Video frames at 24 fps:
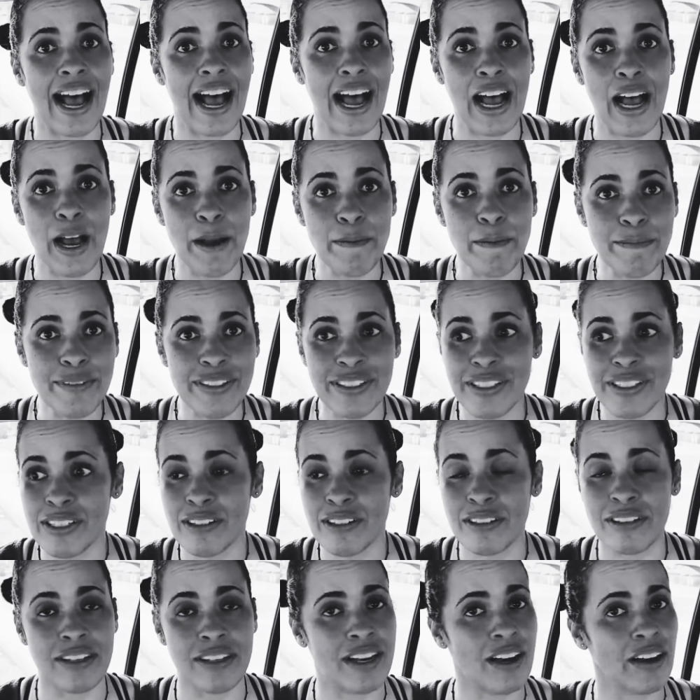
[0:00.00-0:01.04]
I'm just
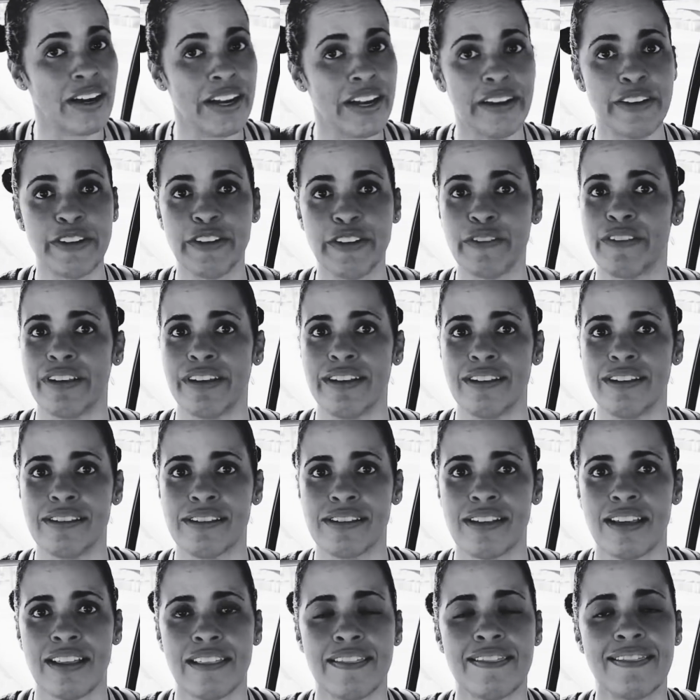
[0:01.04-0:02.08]
gonna do this.
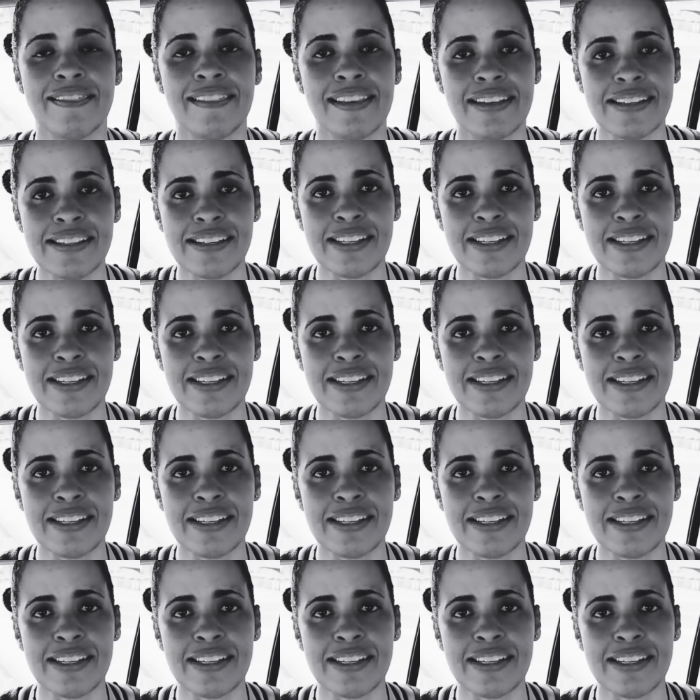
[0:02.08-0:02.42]
This